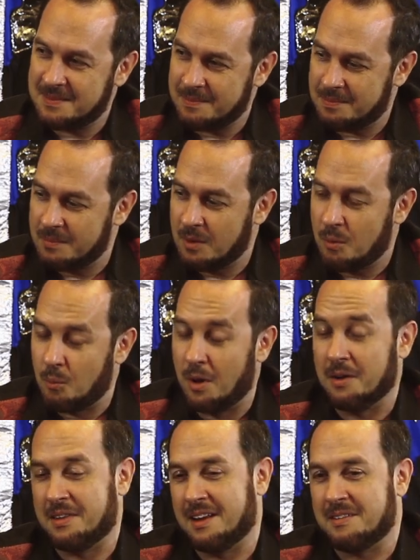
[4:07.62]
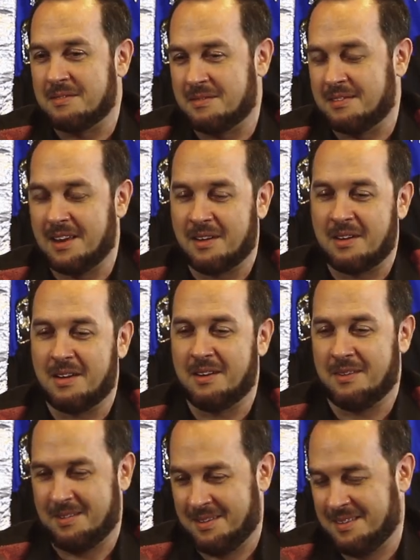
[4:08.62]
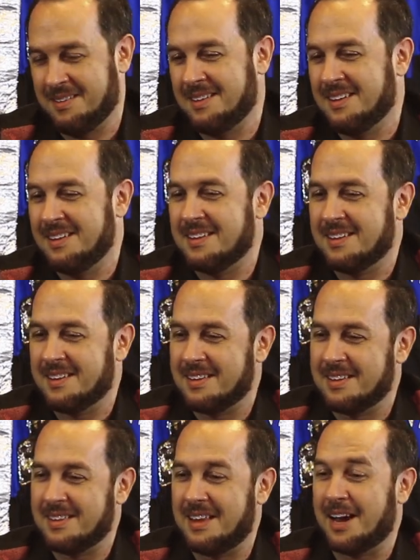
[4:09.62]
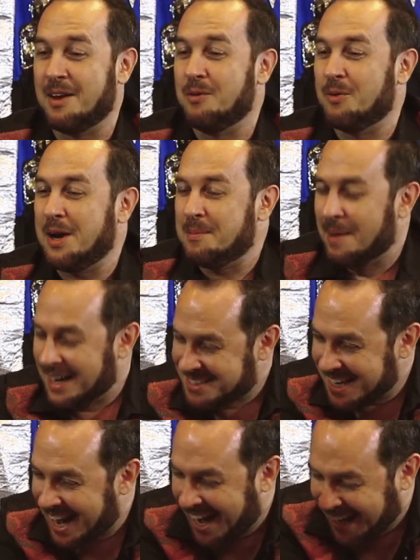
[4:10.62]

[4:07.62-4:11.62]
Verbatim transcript: Um, well, that they. Well, can, I mean that they, they can they, they can, can read themselves. my